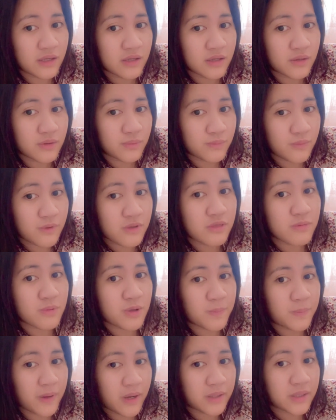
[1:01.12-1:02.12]
with my
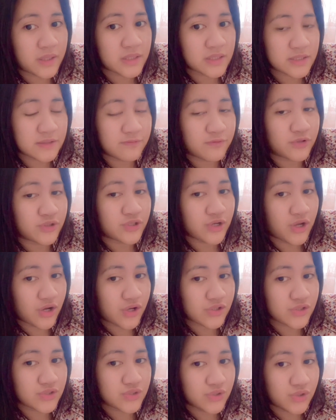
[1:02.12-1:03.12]
parents for
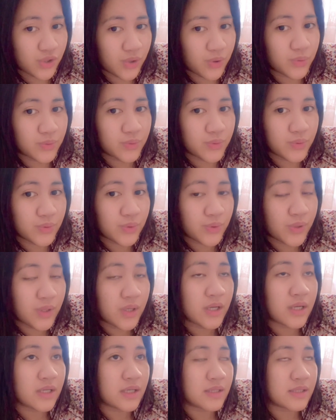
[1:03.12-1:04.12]
Nok's to go
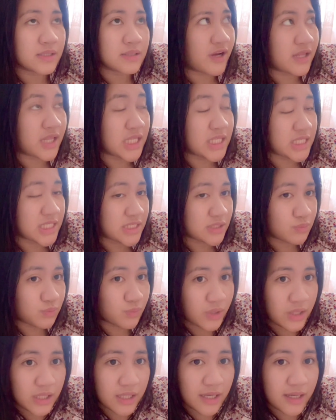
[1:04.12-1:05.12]
because this
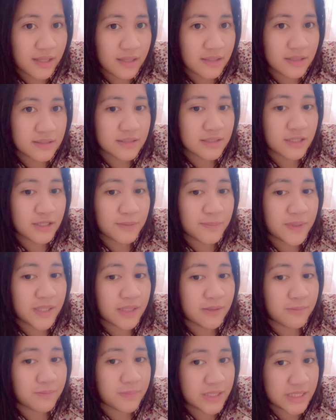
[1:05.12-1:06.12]
weekend is gonna be a
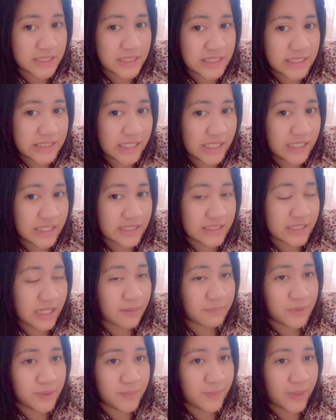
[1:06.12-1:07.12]
busy day because I'll
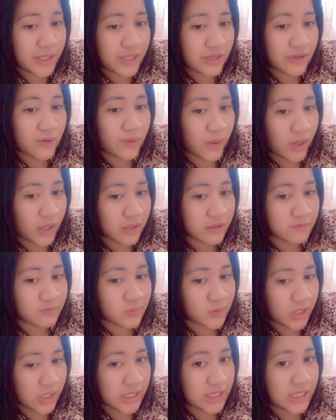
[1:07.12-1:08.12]
be making a lot of
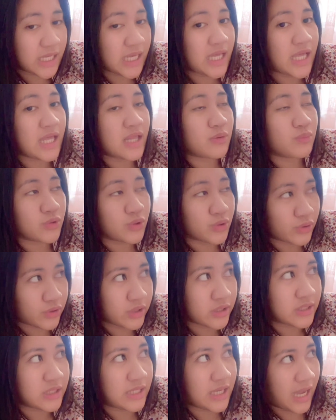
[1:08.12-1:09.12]
bread and we
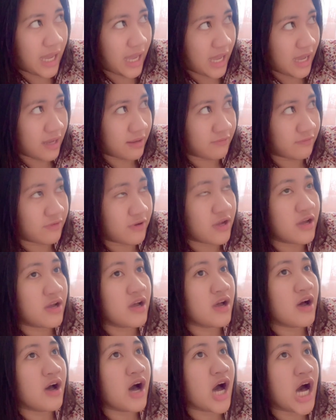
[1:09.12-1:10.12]
already have
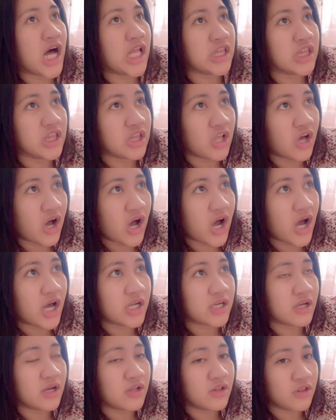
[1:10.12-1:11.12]
a lot
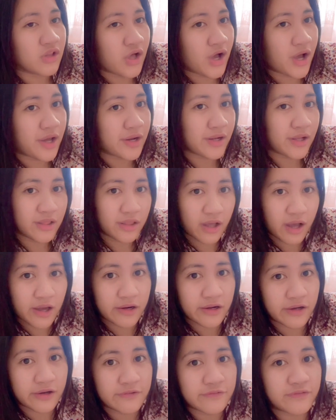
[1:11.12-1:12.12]
a lot a lot
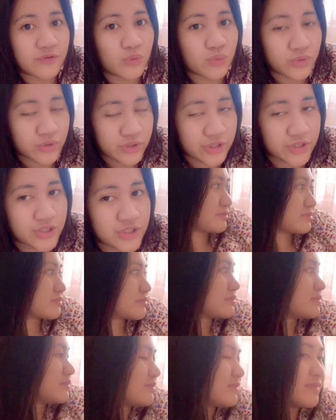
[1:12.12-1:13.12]
of orders
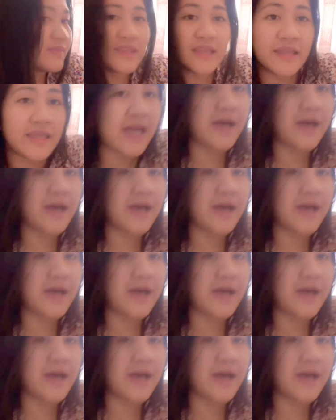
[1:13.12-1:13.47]
yeah